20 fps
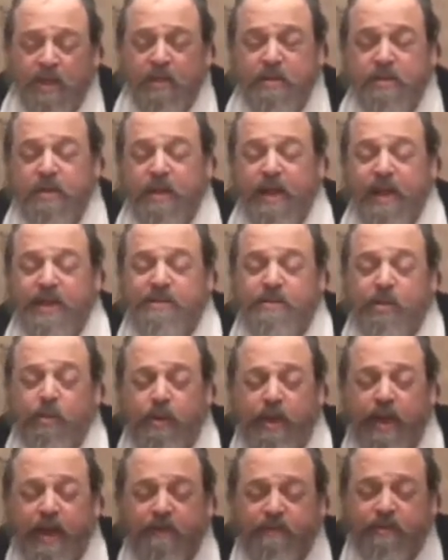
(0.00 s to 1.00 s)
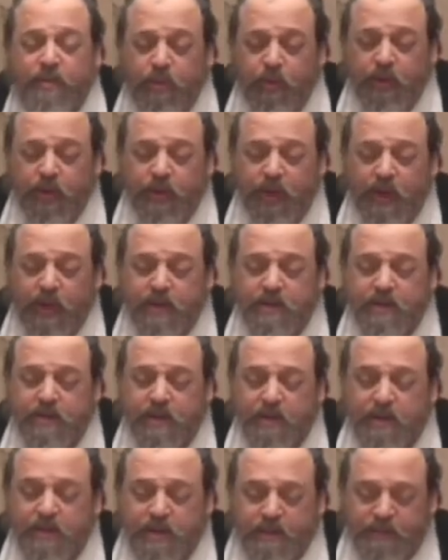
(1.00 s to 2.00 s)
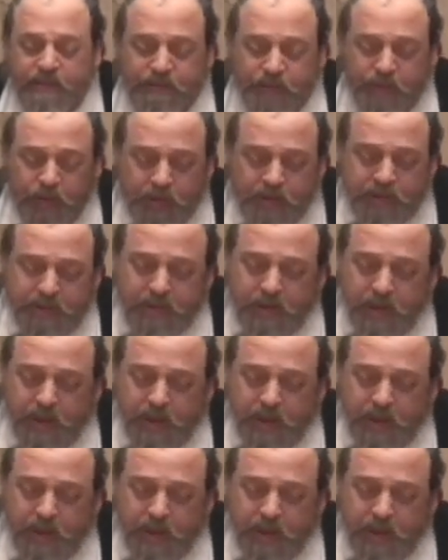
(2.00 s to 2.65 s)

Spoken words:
so that's what we have to realize. The first